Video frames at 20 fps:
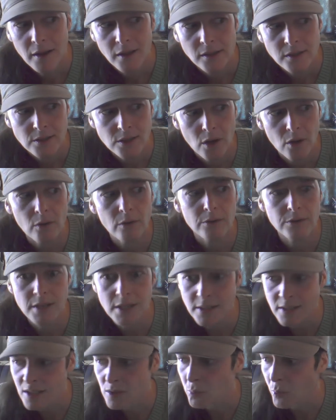So
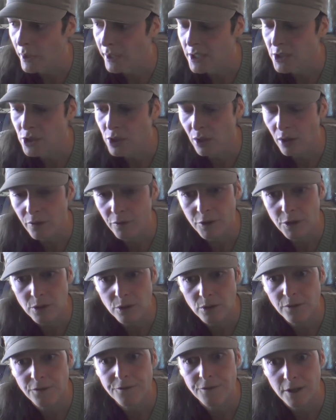this is what it took for
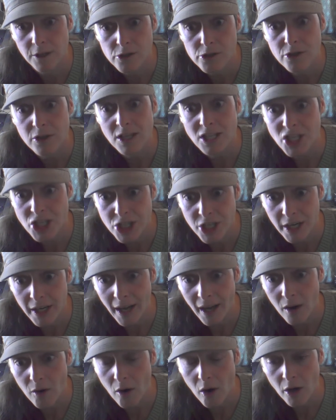you to figure this shit
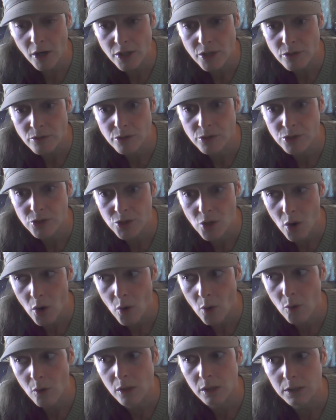out. Aren't you
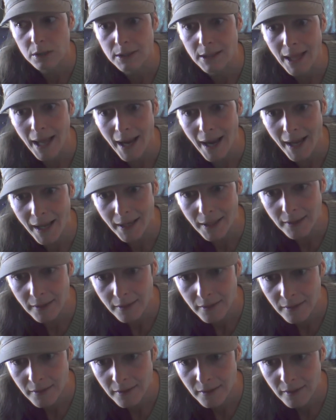so glad
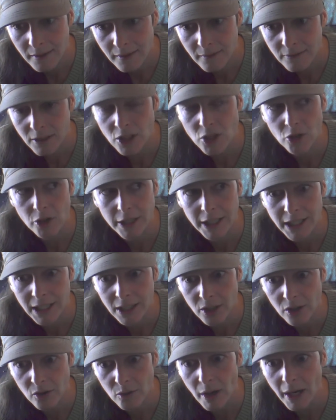that you're
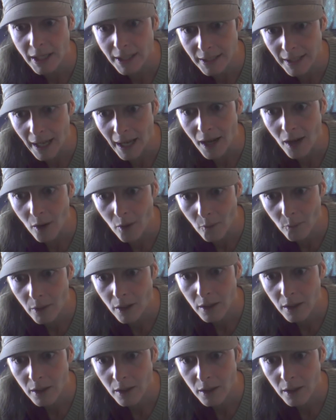here right now?